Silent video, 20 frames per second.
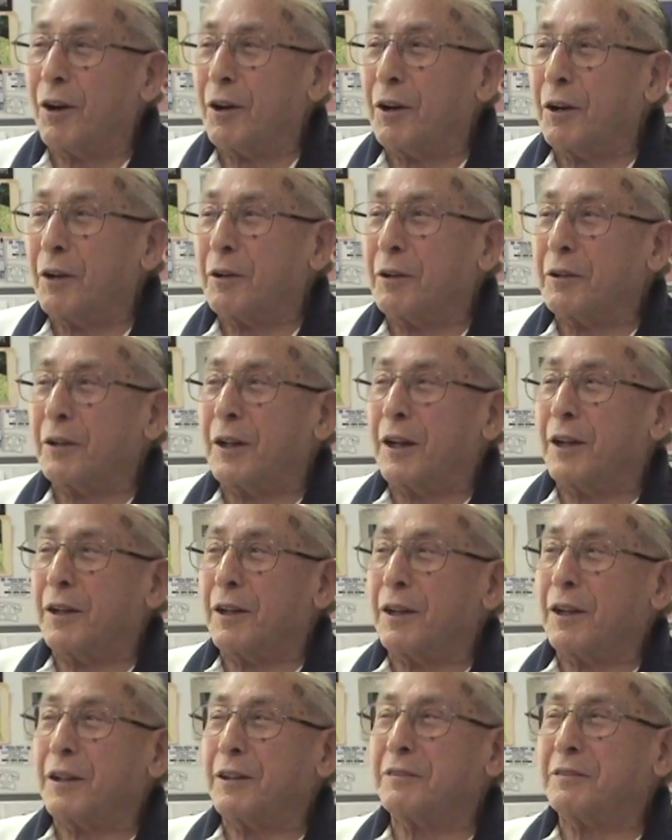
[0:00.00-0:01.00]
Did
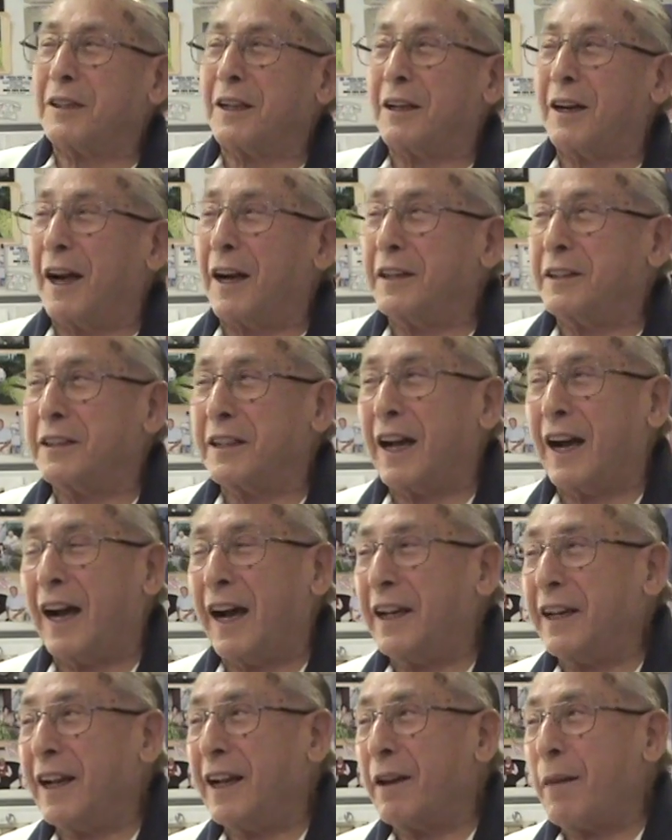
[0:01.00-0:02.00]
they have
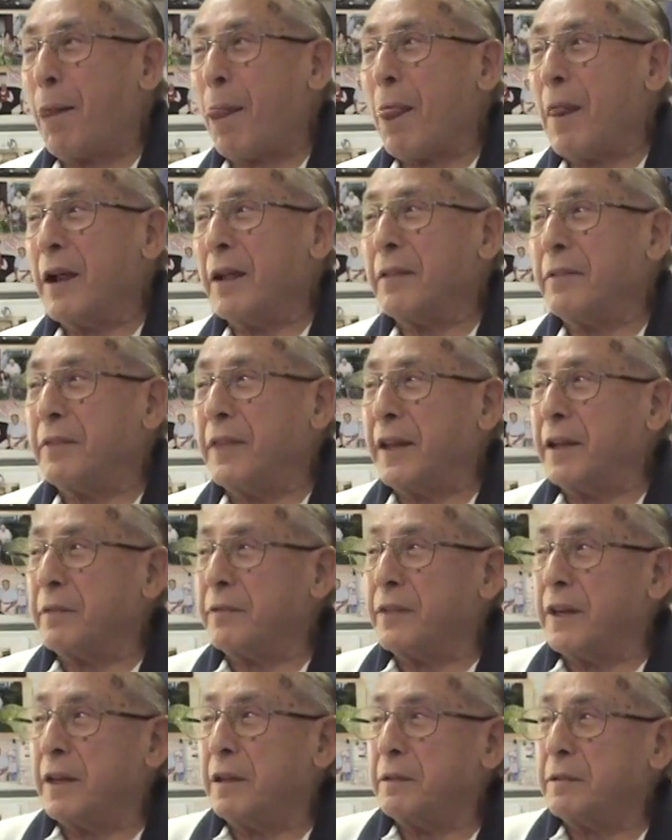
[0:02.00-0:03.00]
wrestling there?
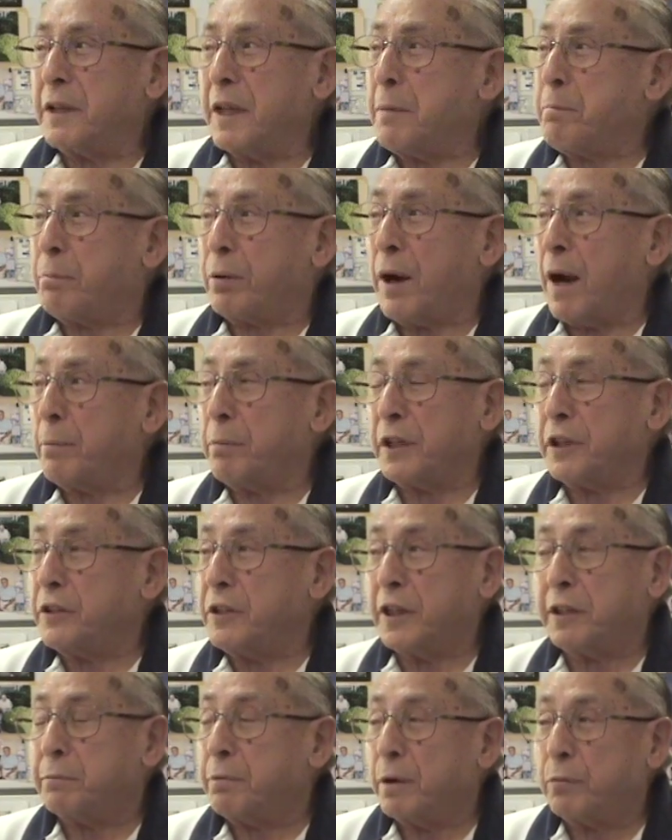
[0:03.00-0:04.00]
They probably
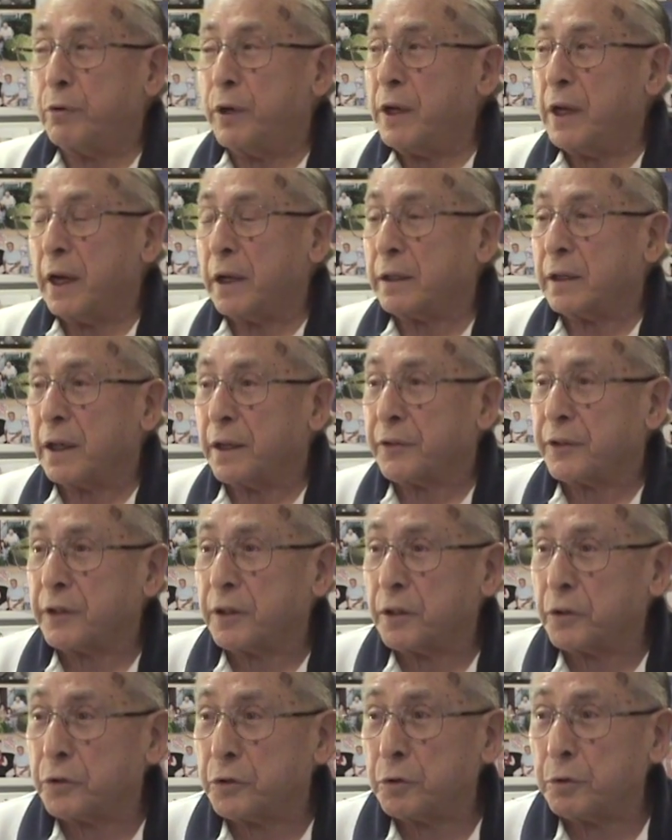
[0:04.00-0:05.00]
did, but we had nothing
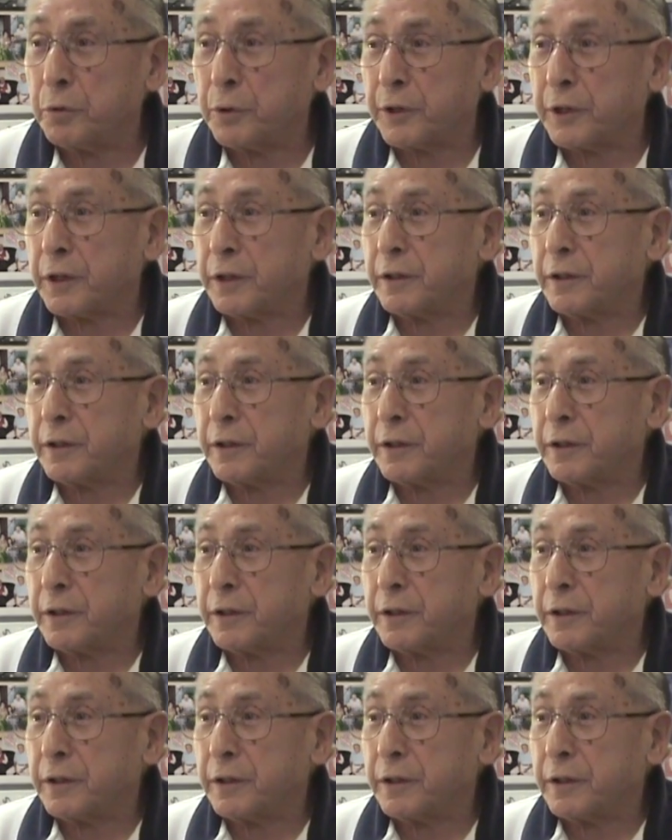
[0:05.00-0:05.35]
to do with it.